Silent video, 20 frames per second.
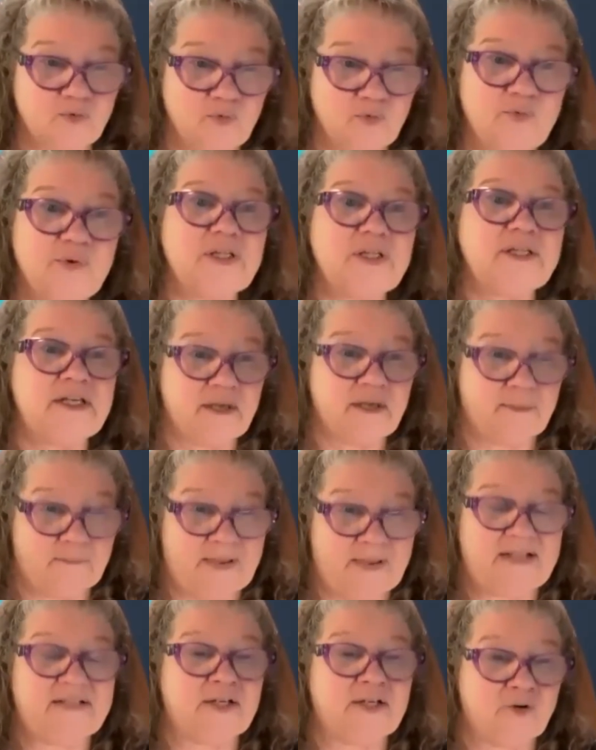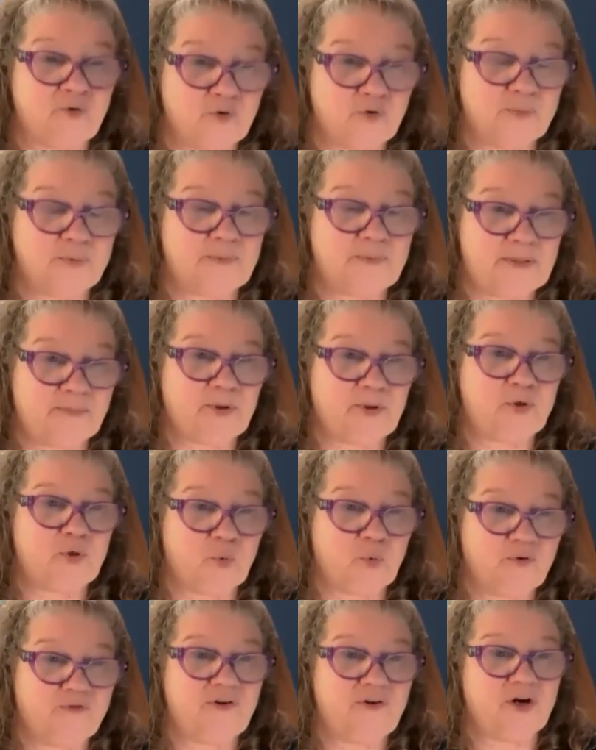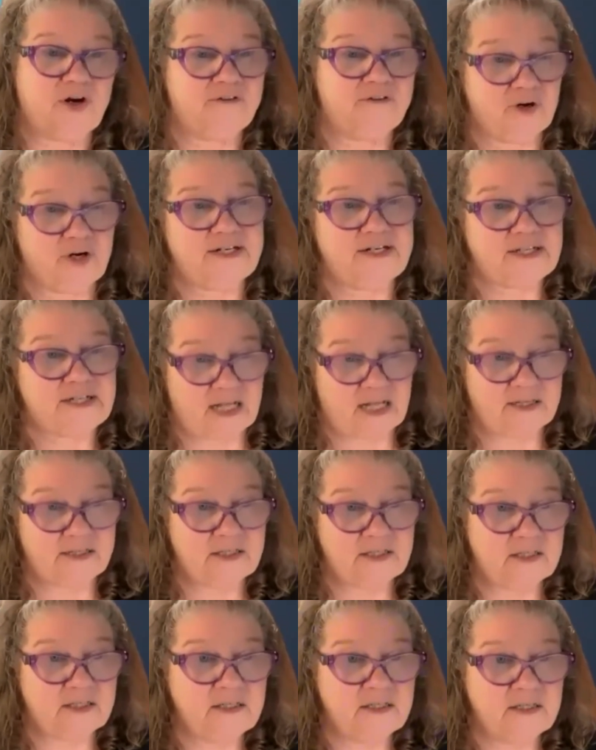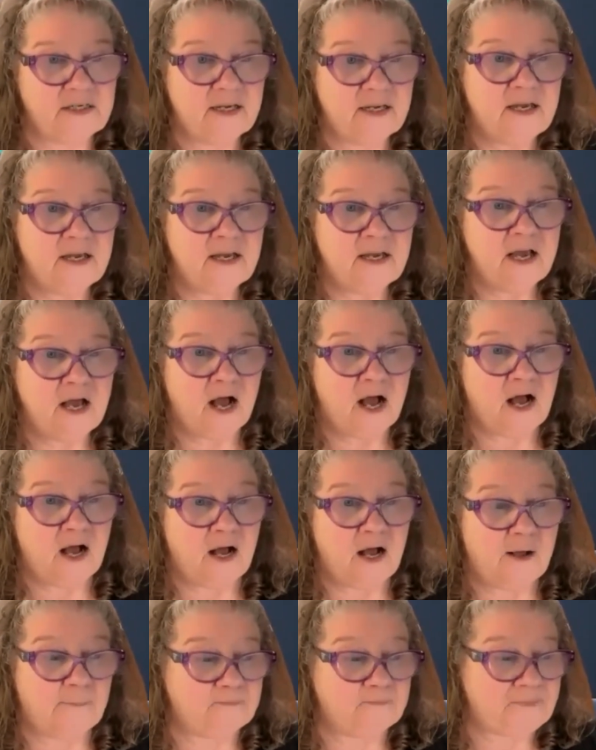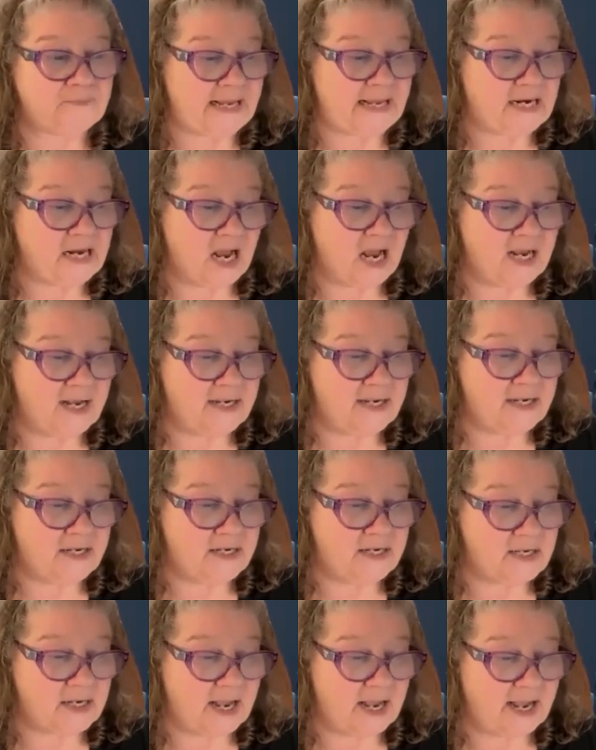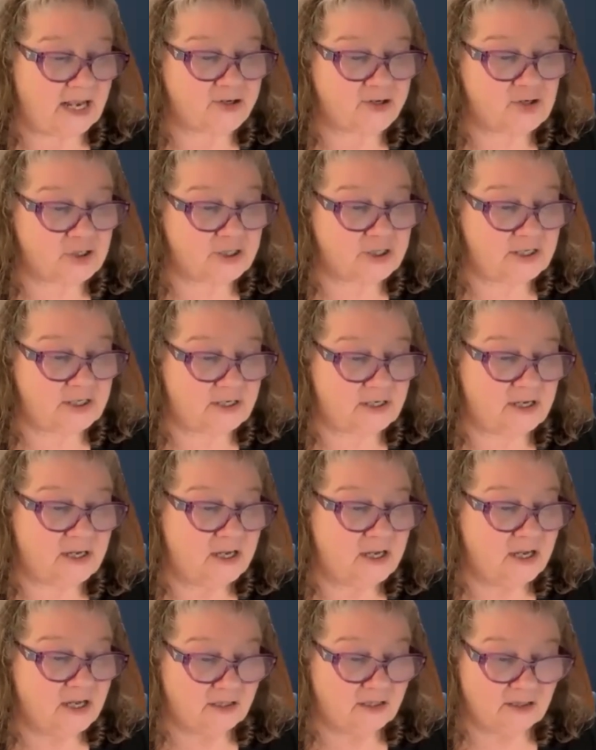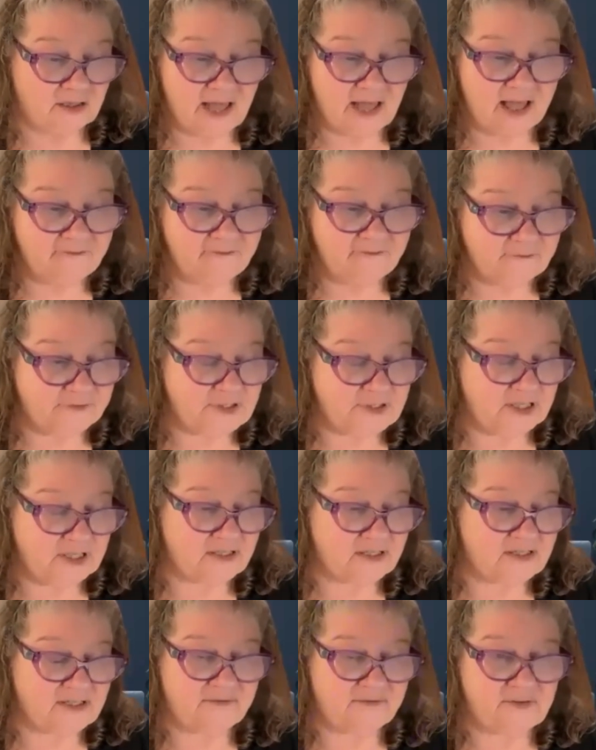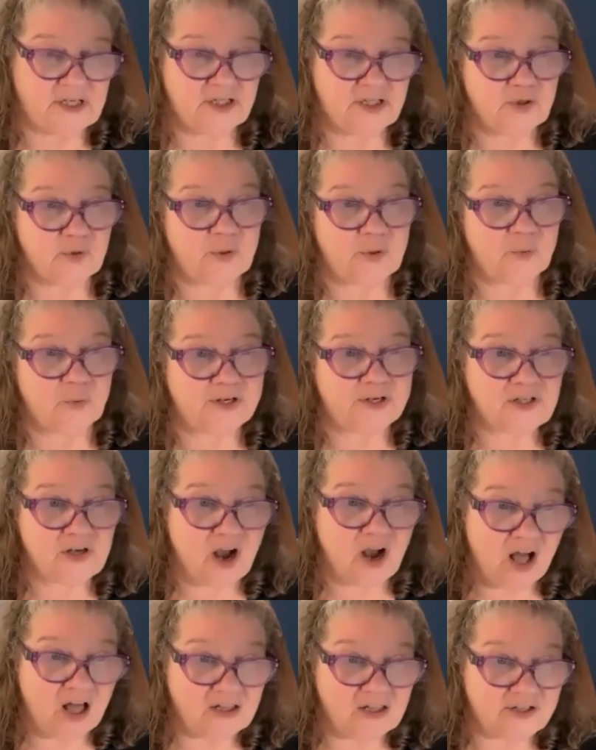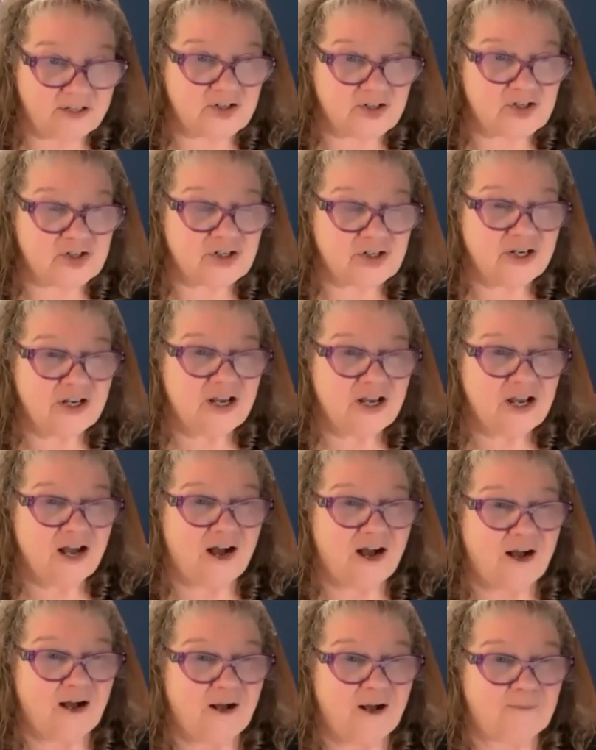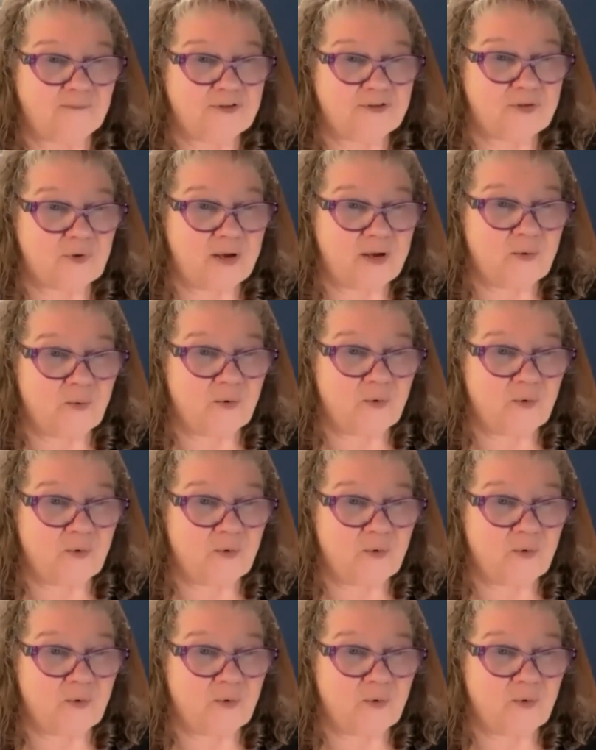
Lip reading: with a really amazing group of people who were very, very talented. And I actually left in 72 and went to college. So